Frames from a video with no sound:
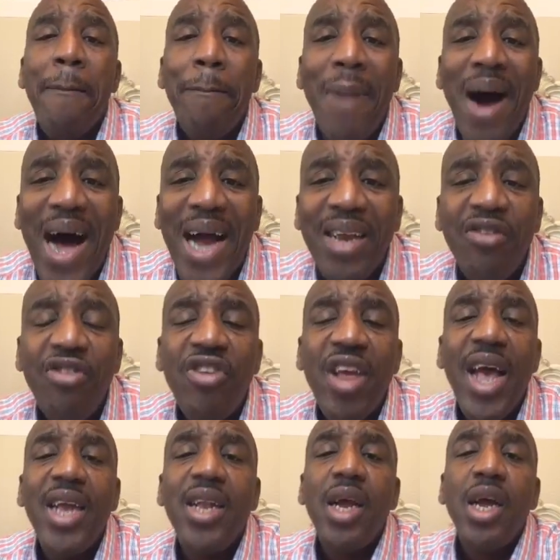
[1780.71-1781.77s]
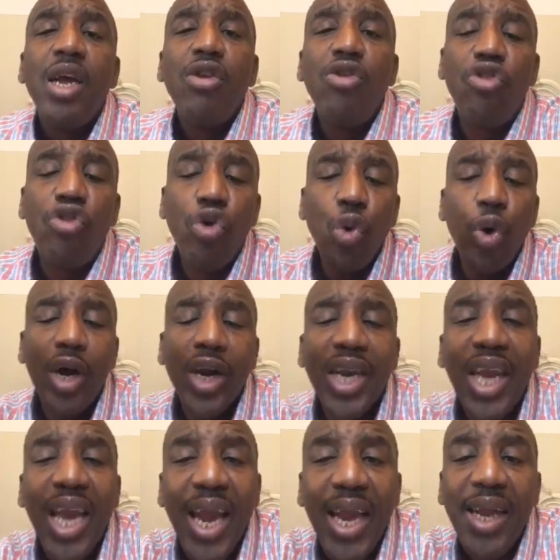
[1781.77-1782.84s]
mindset to a
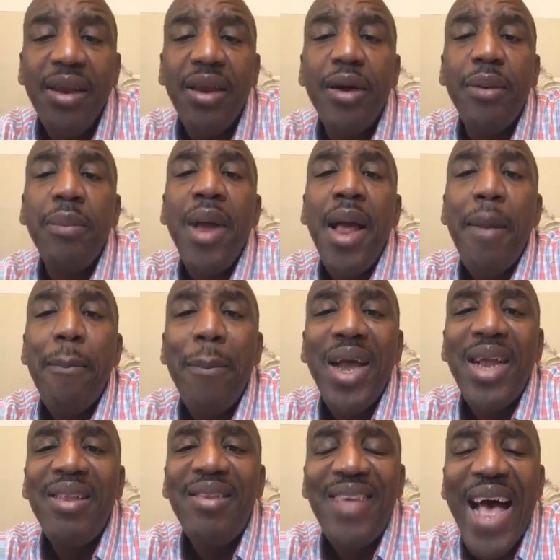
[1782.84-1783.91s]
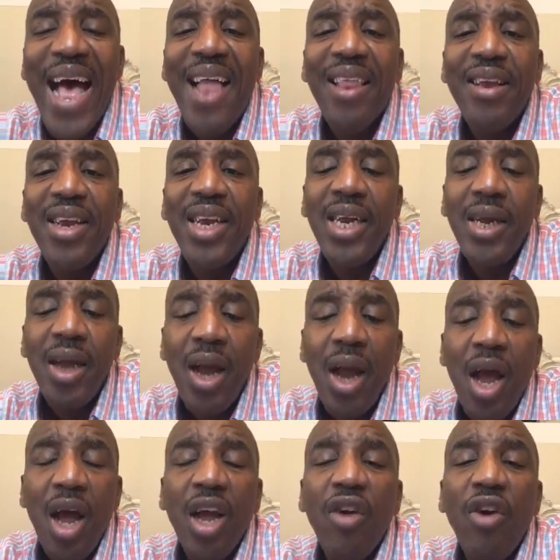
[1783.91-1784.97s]
kingdom mentality,
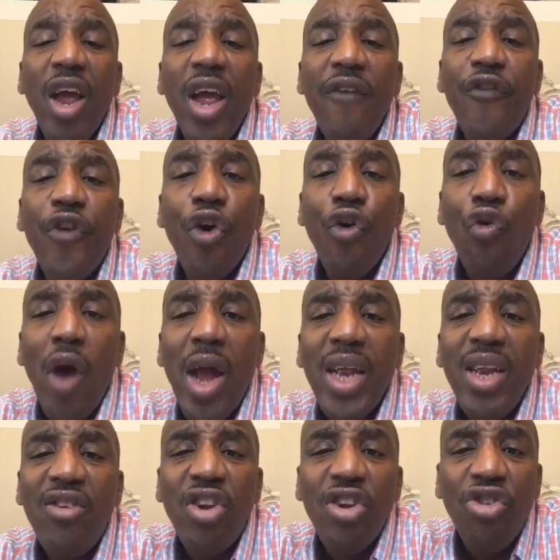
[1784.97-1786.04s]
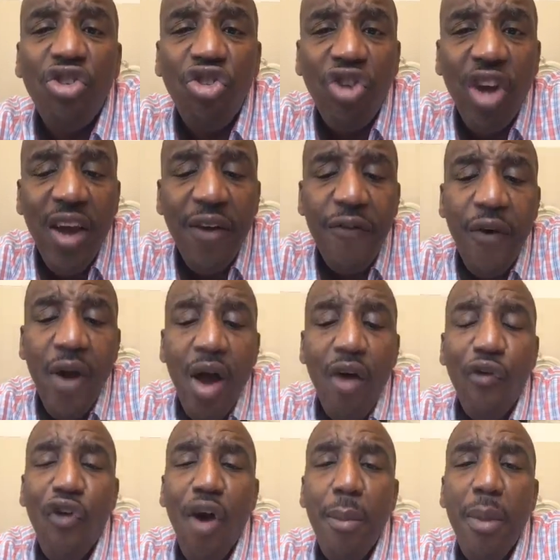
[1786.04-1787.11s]
if you're ready to shift
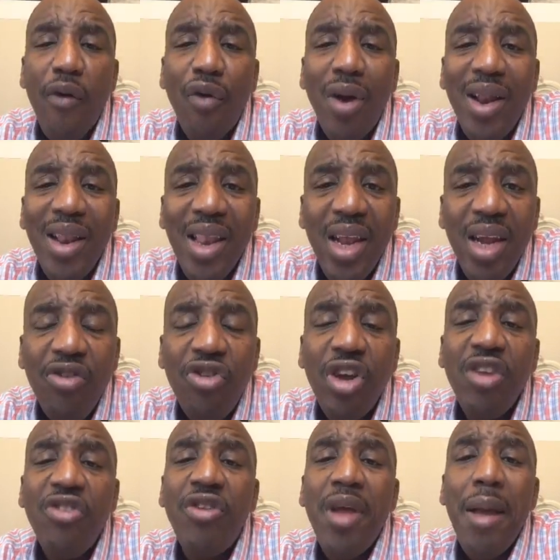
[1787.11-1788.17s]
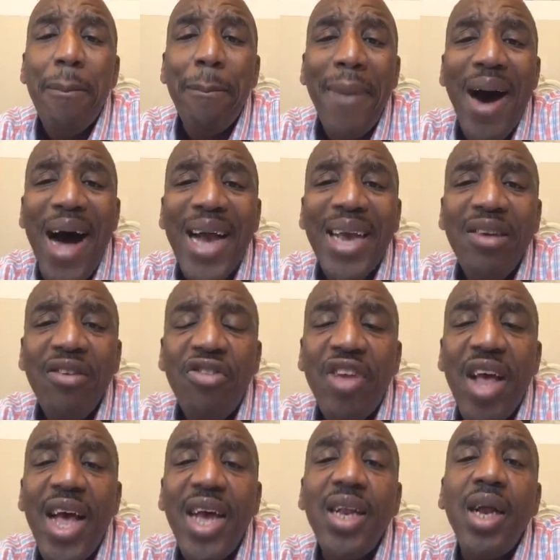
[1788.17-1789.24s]
from a religious
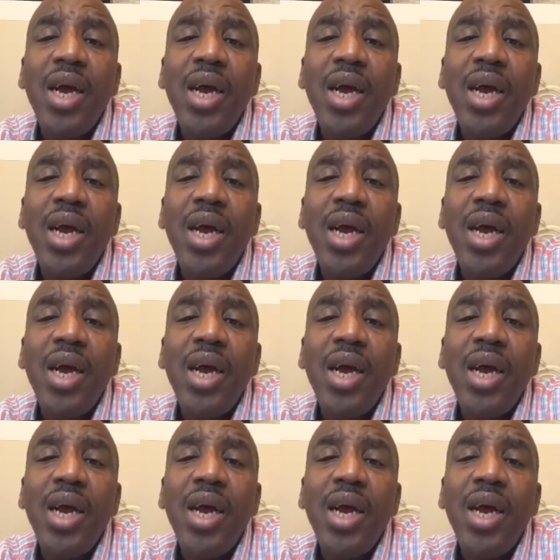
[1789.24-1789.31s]
mindset